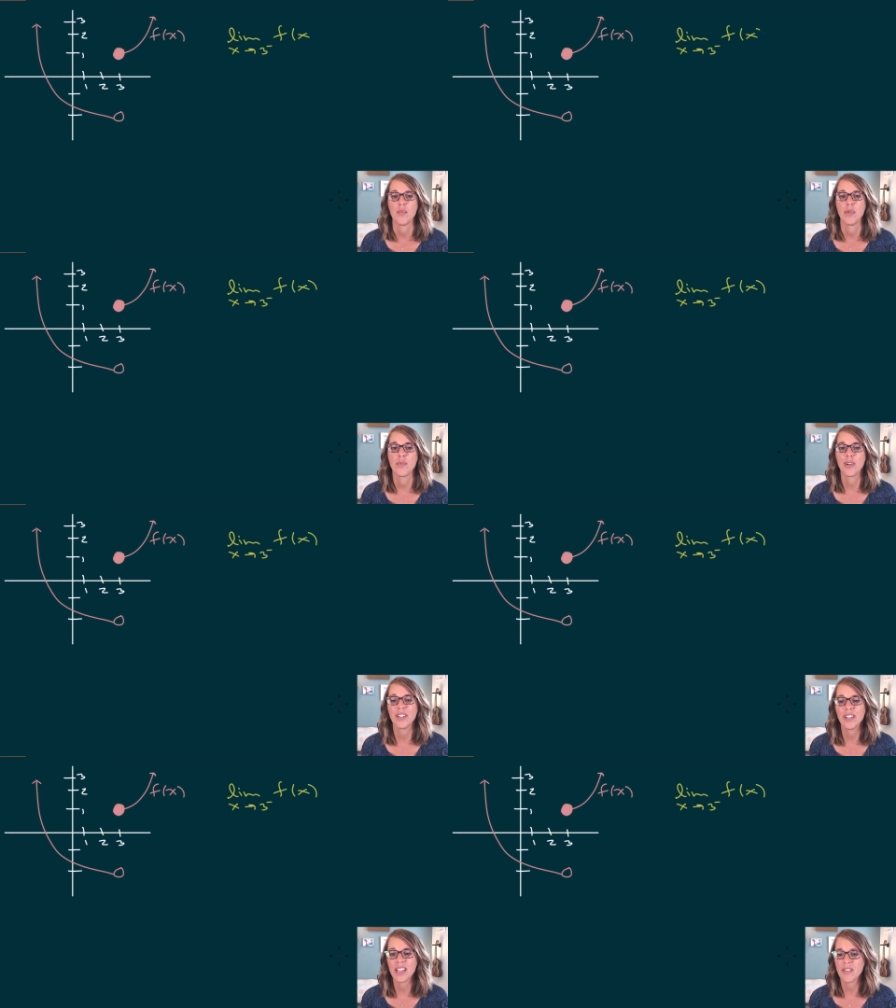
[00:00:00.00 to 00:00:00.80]
When we're
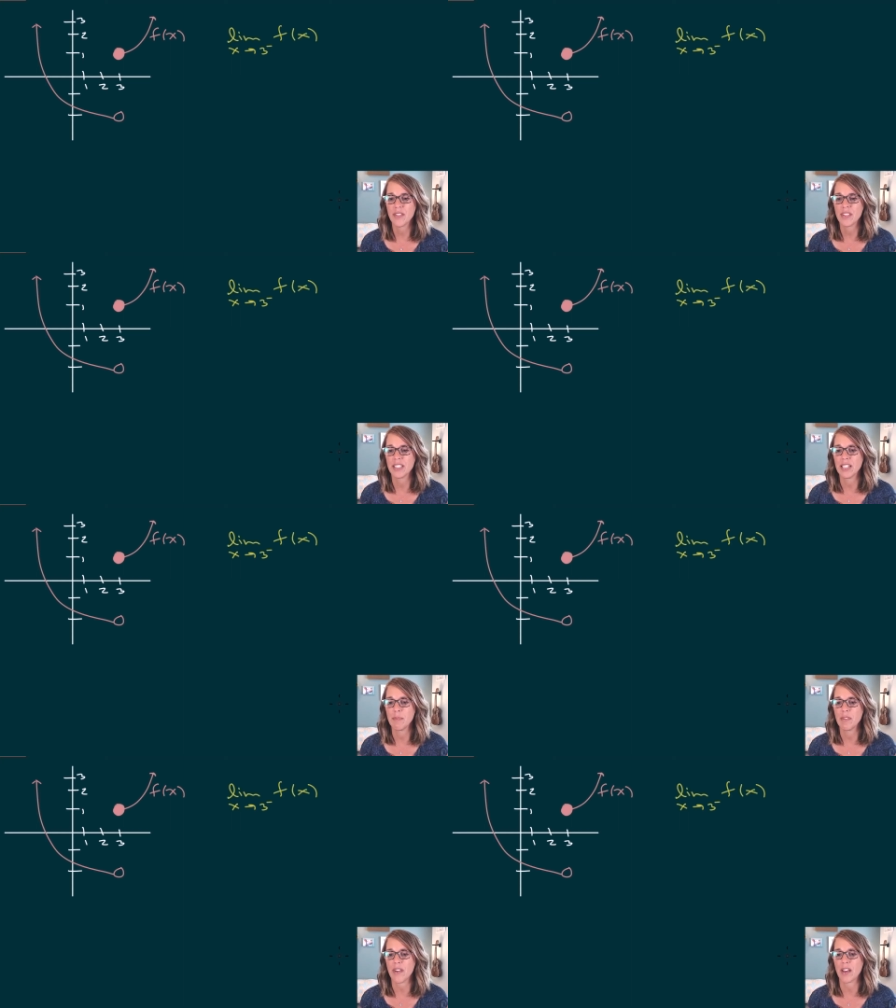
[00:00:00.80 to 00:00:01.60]
looking for these
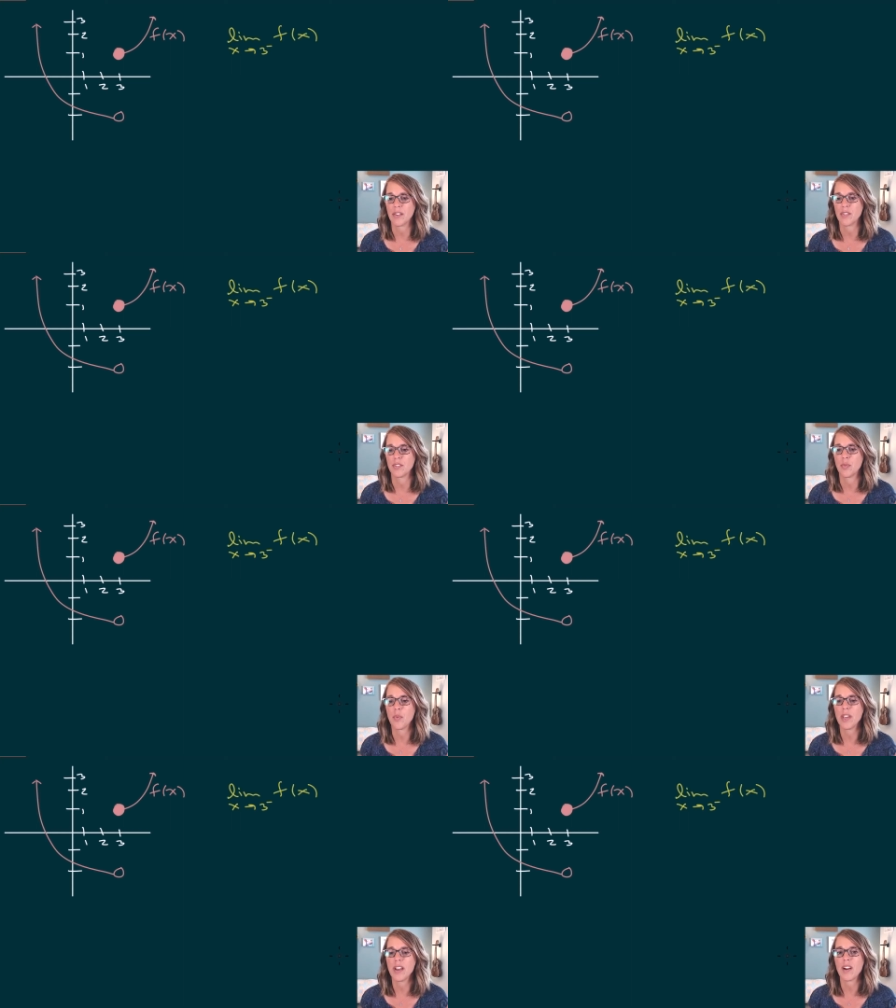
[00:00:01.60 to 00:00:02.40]
limit values,
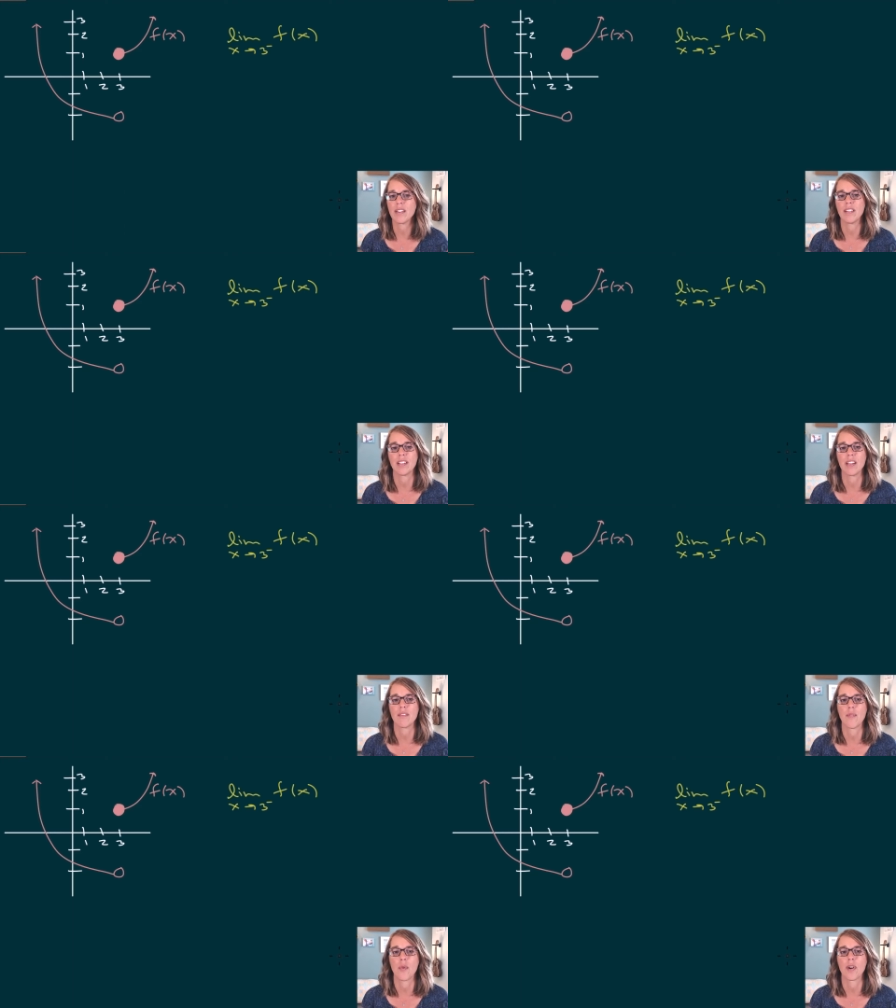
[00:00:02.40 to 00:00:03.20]
we are
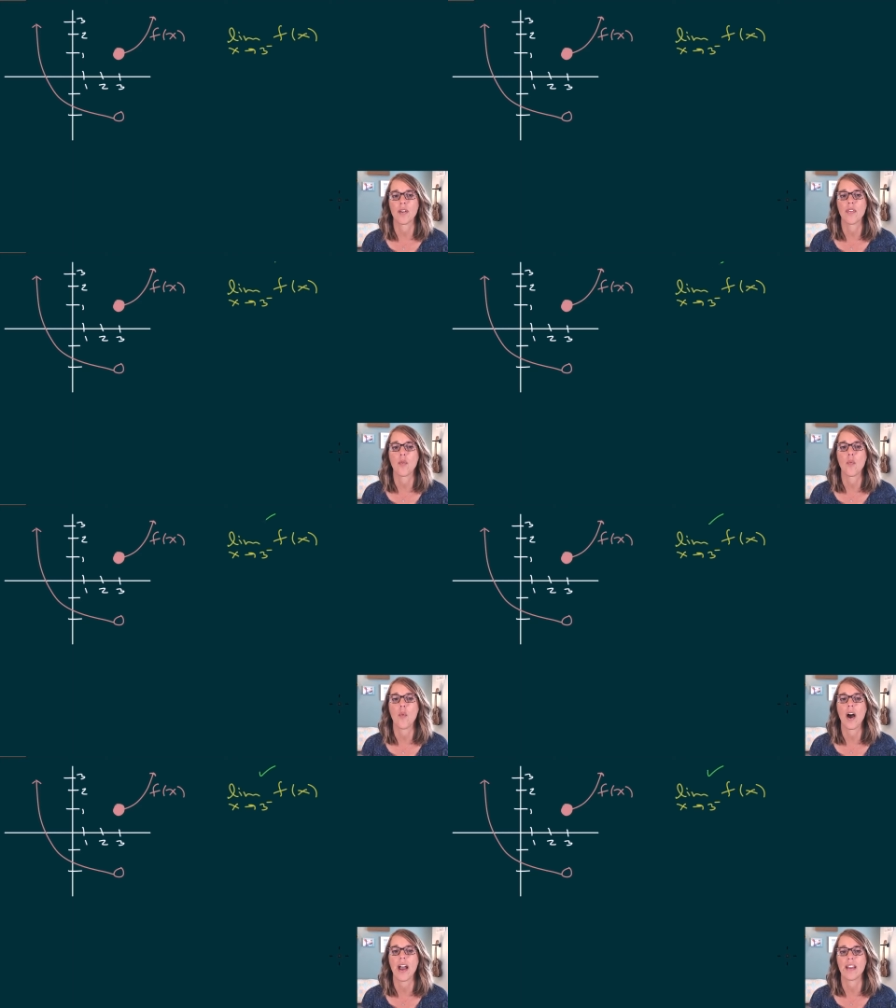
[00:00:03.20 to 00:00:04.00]
looking for the
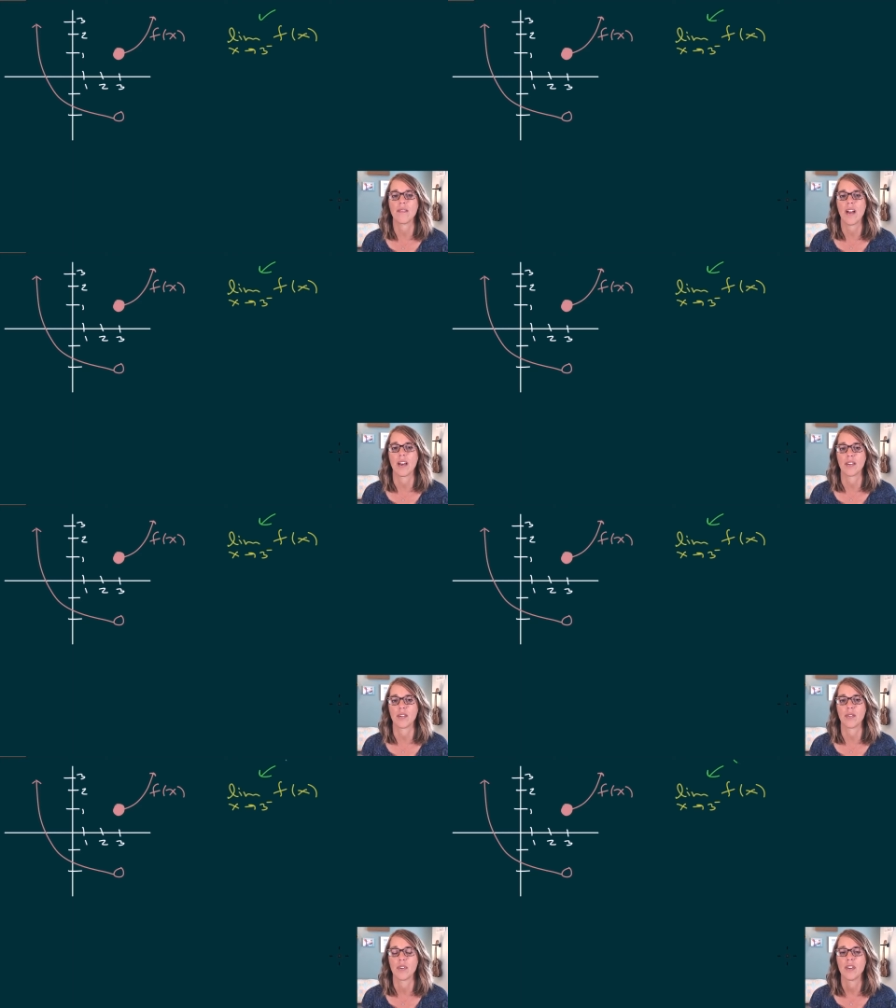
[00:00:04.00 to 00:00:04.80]
y
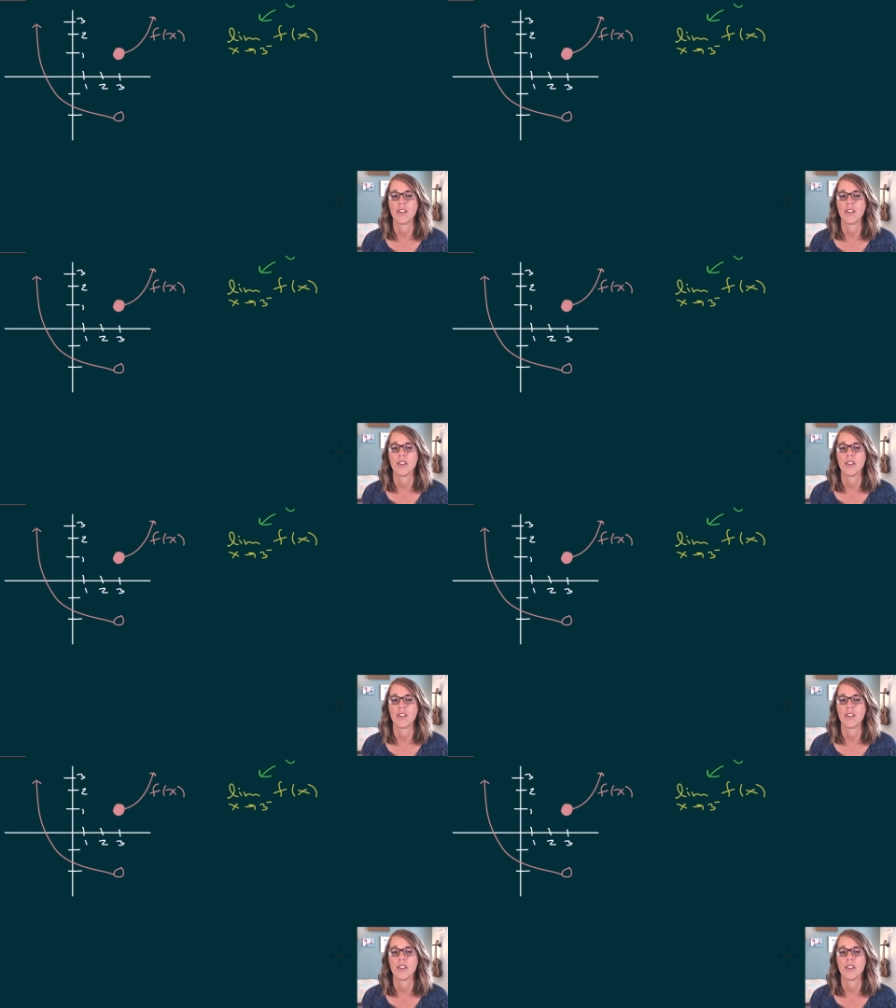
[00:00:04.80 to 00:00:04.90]
value.